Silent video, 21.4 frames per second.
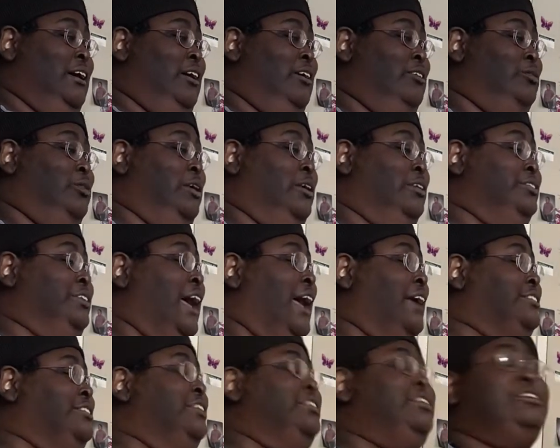well,
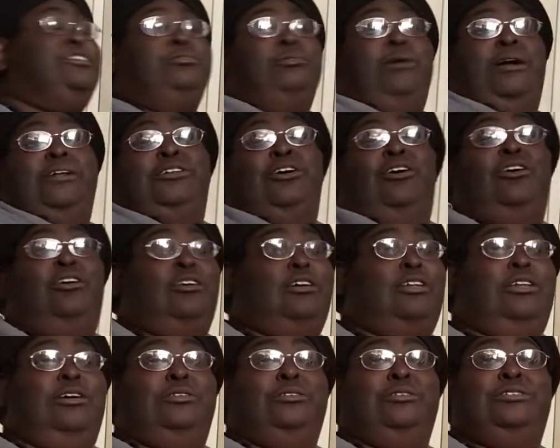actually, these are my doll
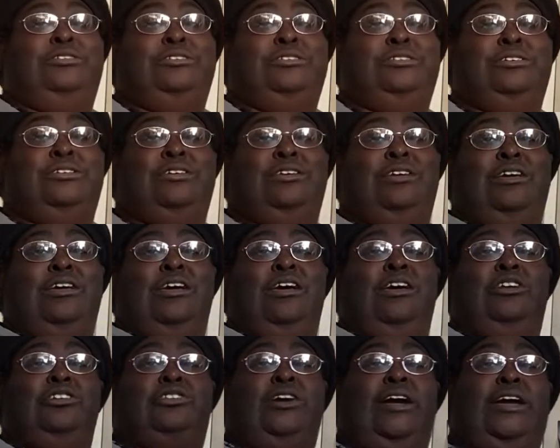clothes. So I